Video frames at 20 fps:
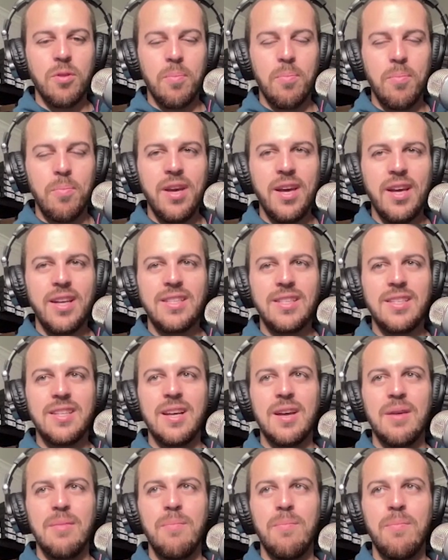the biggest
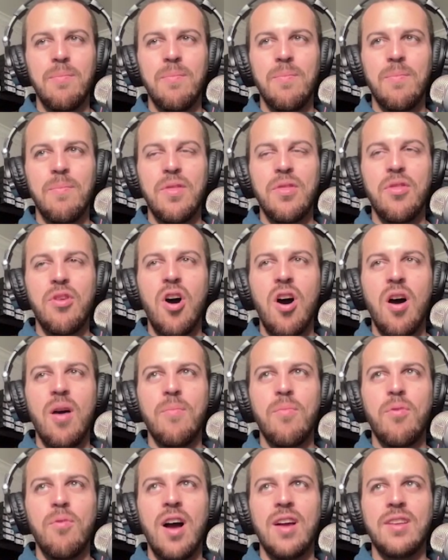
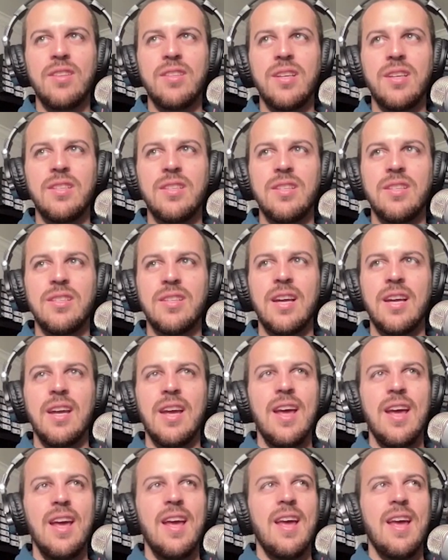thought process is like,
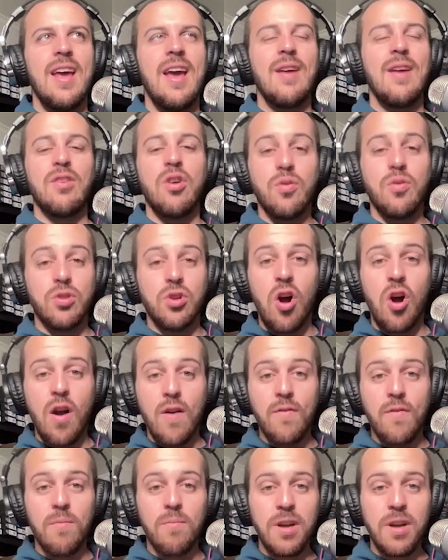it was
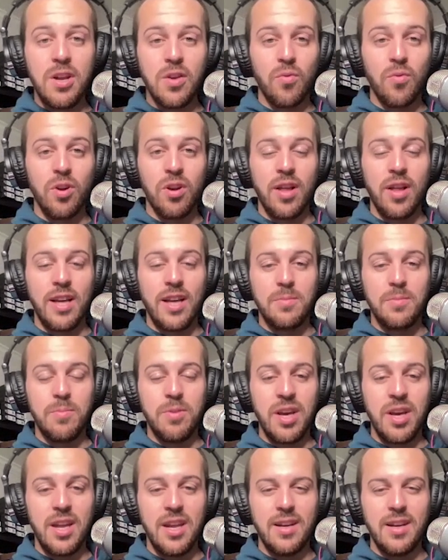hard for me to realize at the
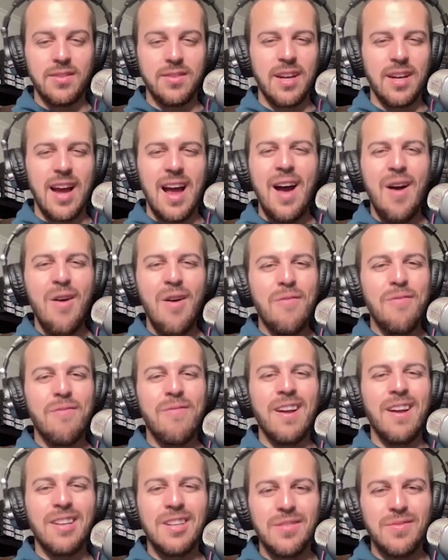beginning. It's like, how
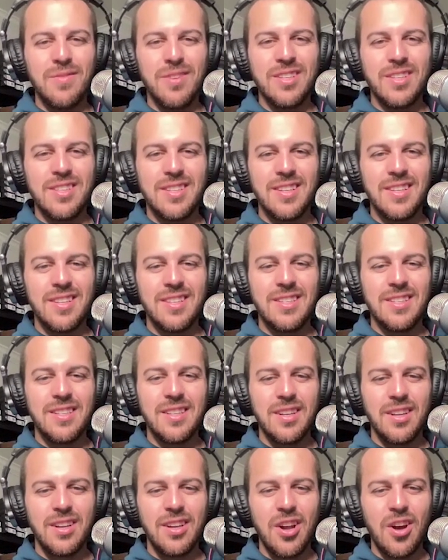effective is this,
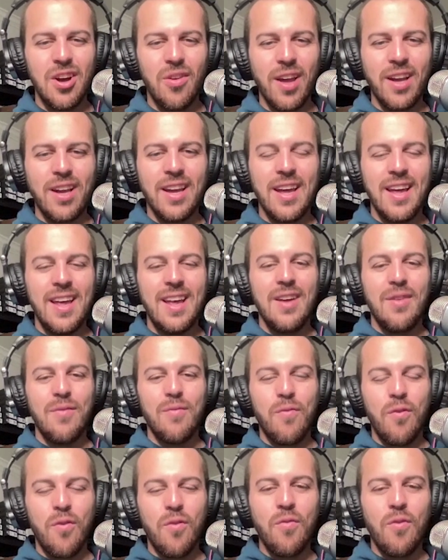like,
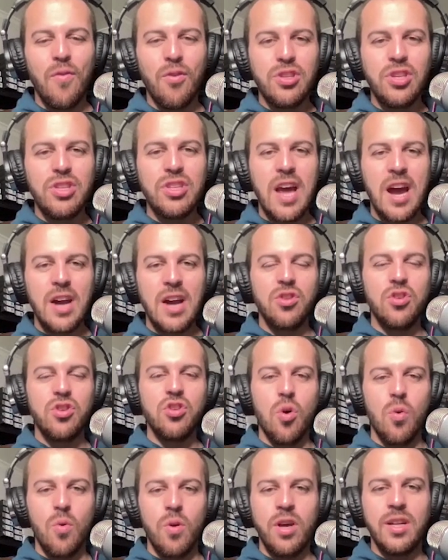for versus actually
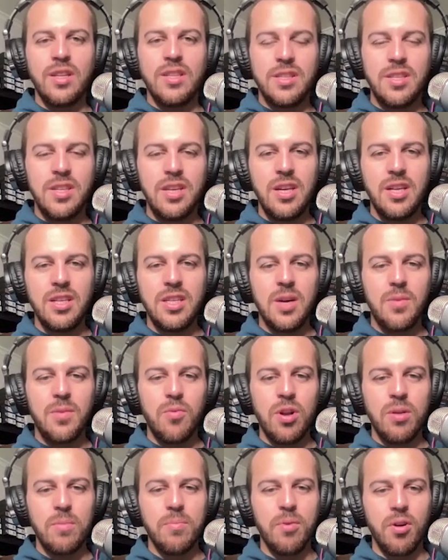going and seeing
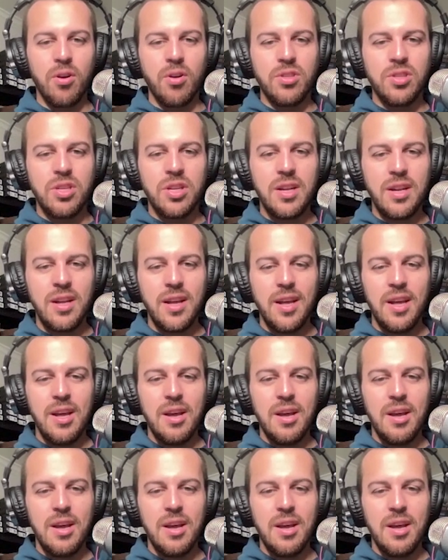someone in person.